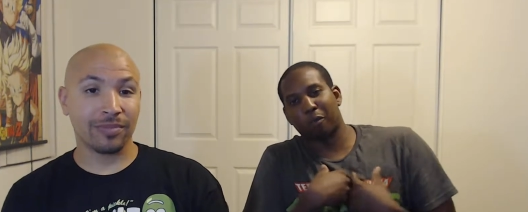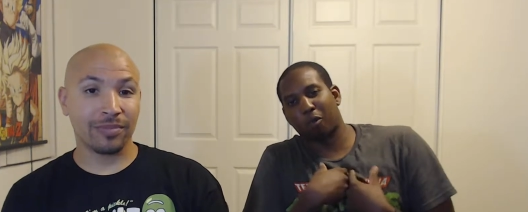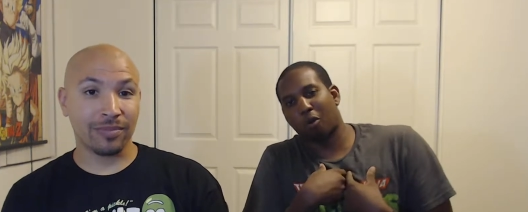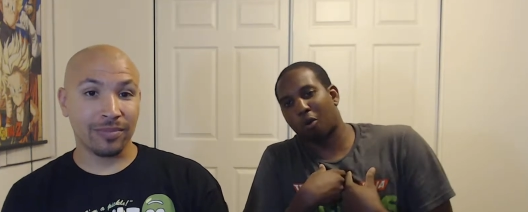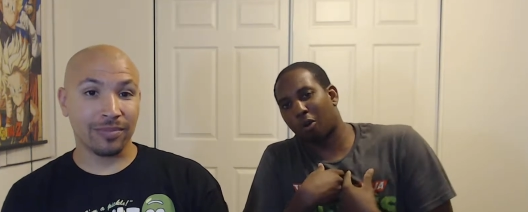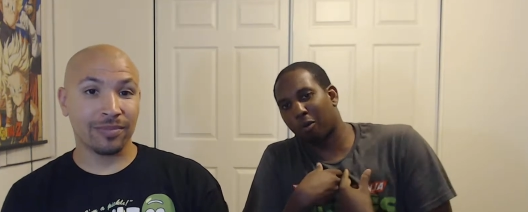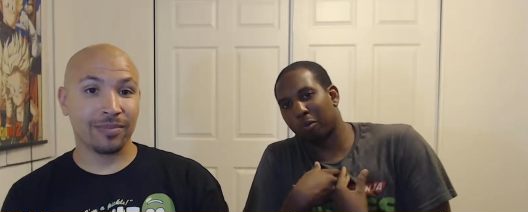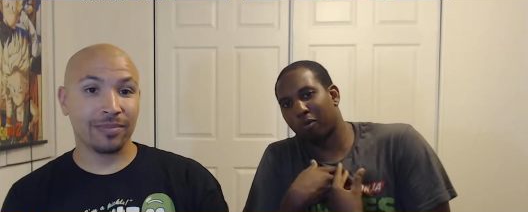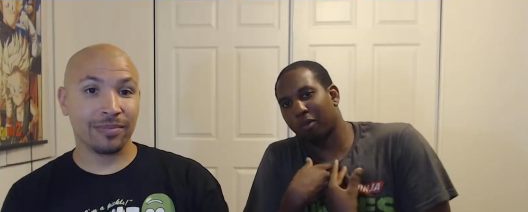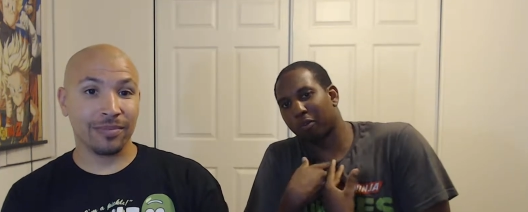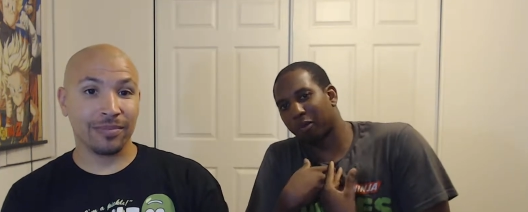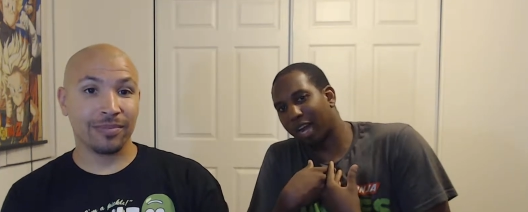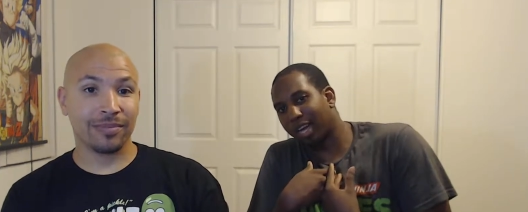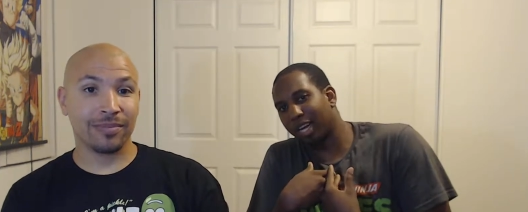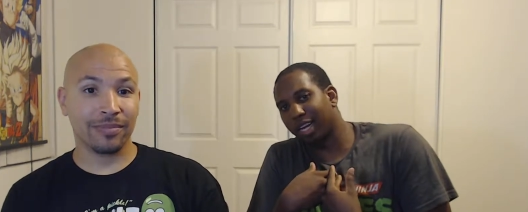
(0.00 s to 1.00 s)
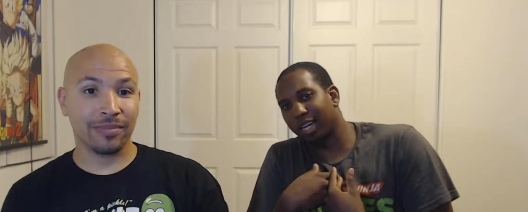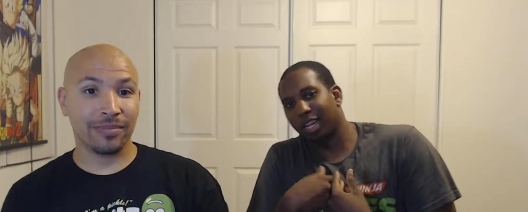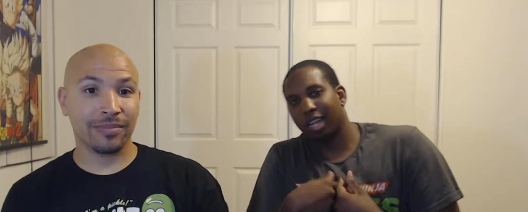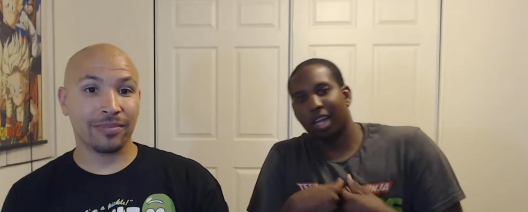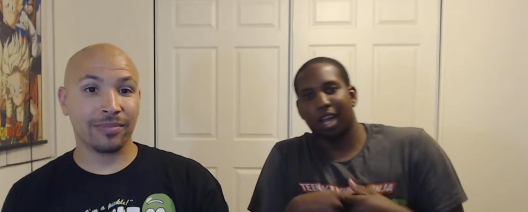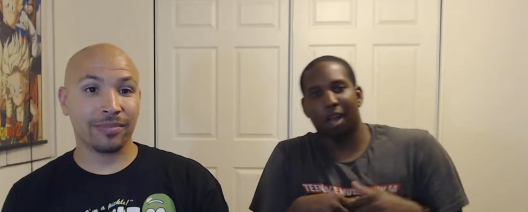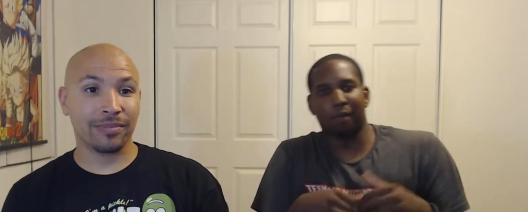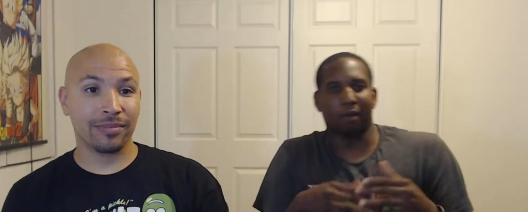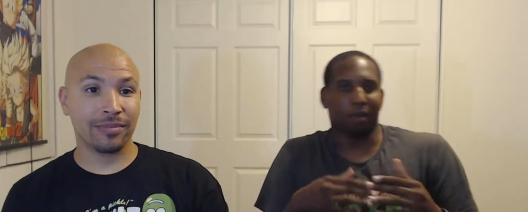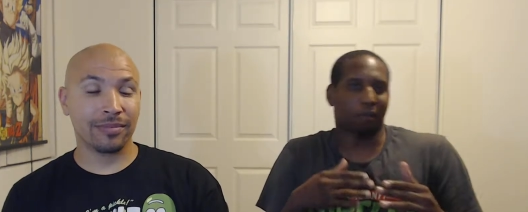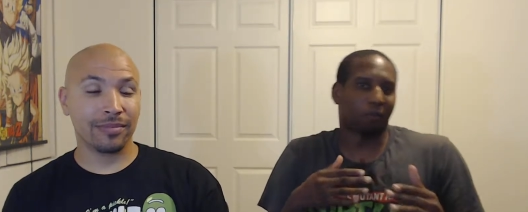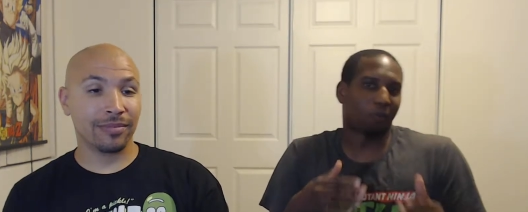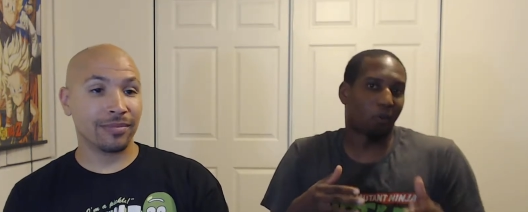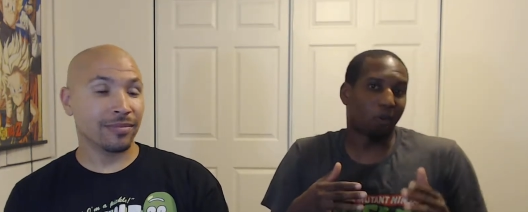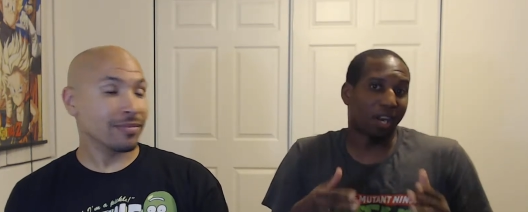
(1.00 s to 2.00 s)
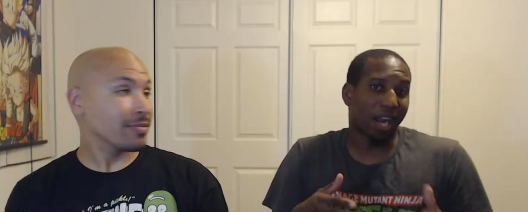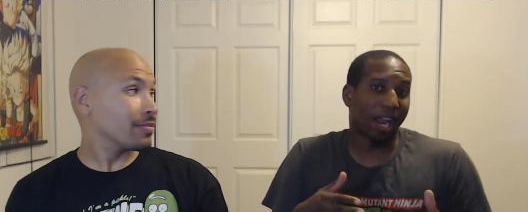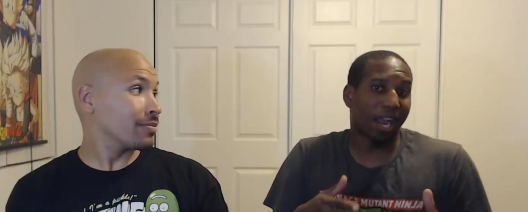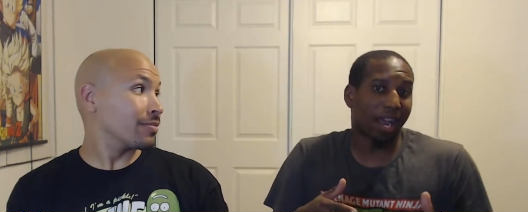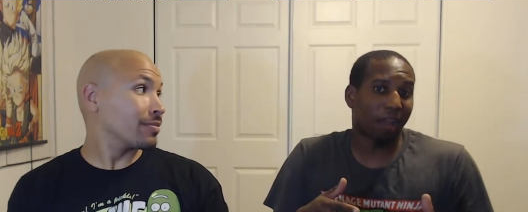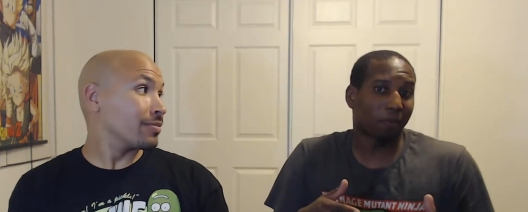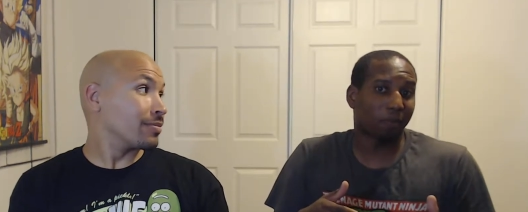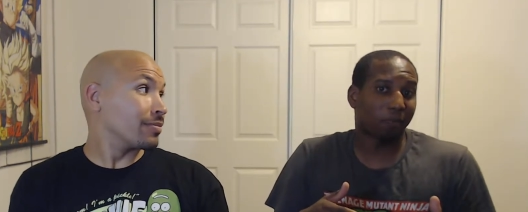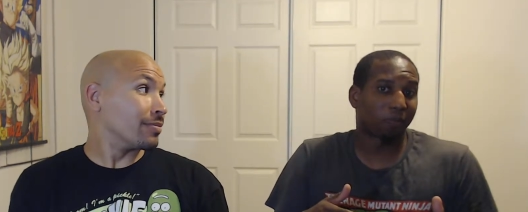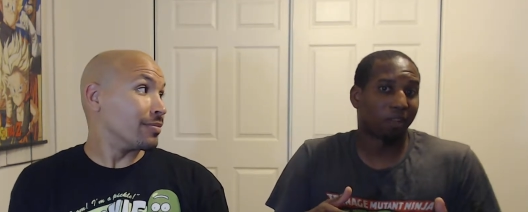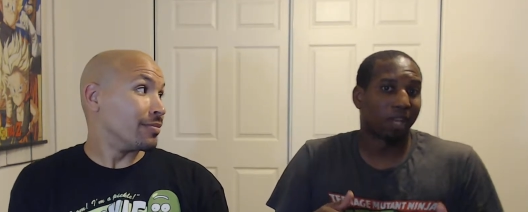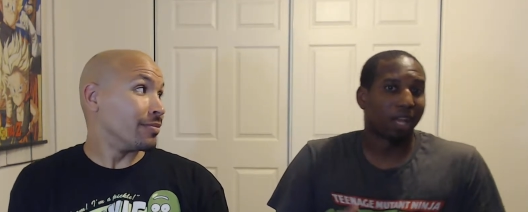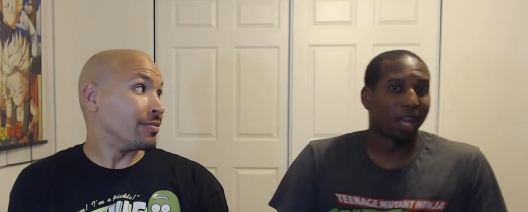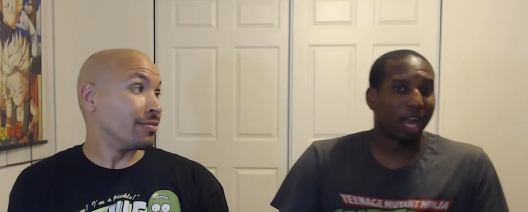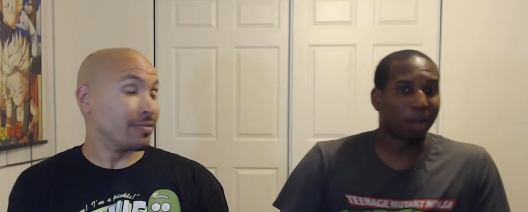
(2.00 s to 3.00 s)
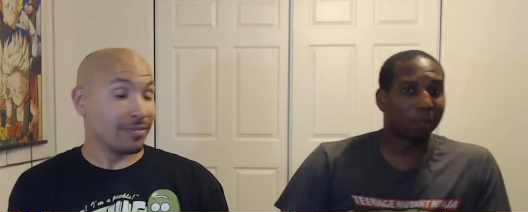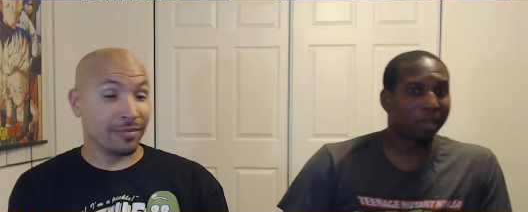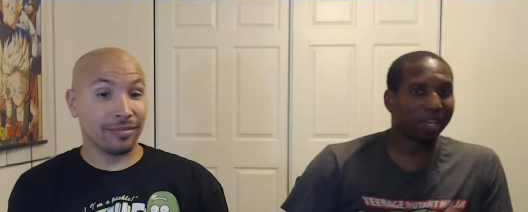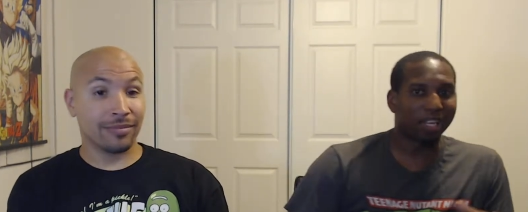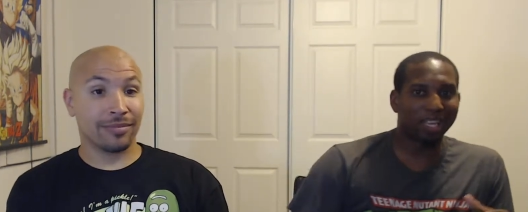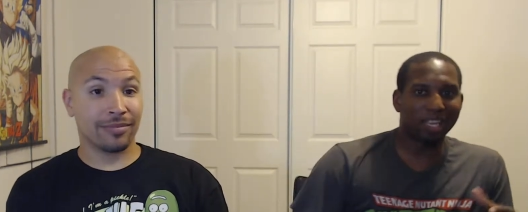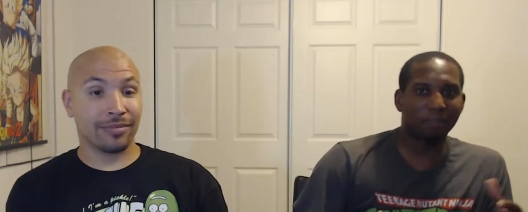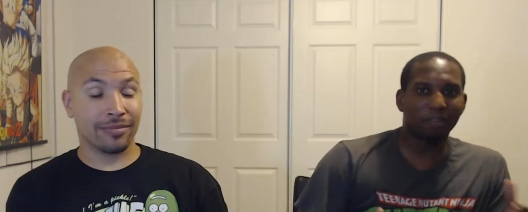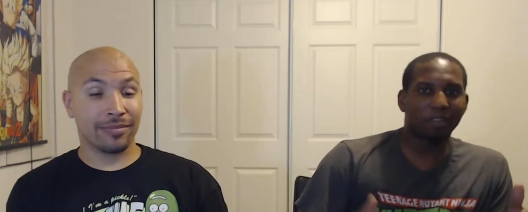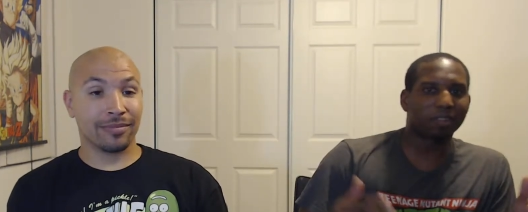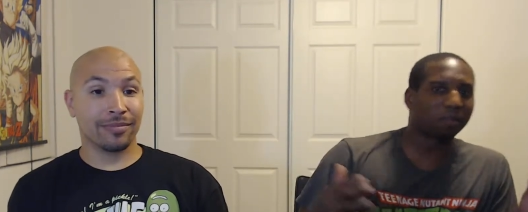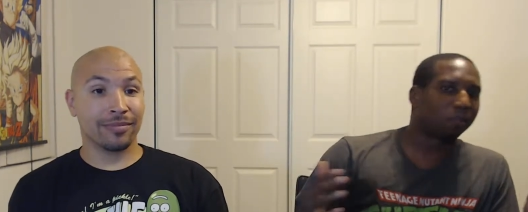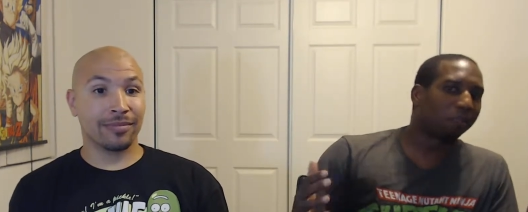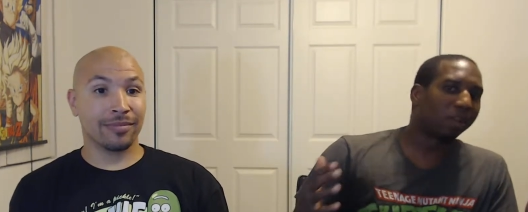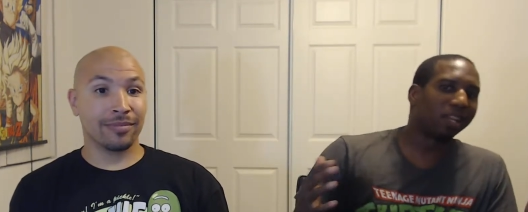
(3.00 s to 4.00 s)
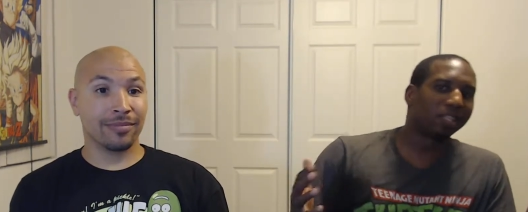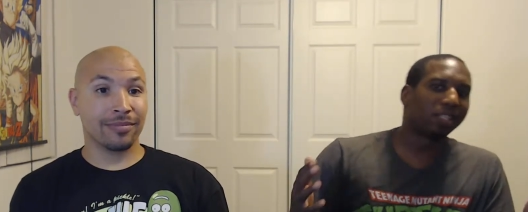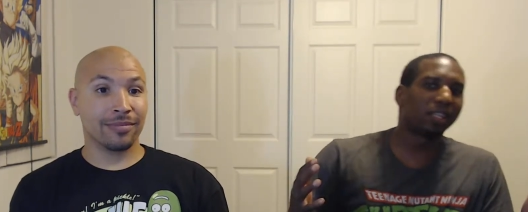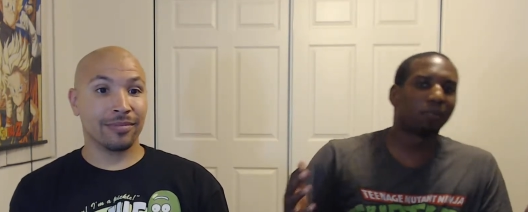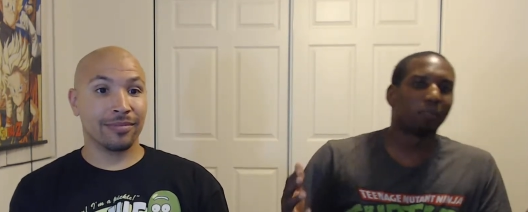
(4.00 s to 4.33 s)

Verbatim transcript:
Speaker 1: a horror movie rating of like four and a half. Mm-hmm. I mean, even as a basic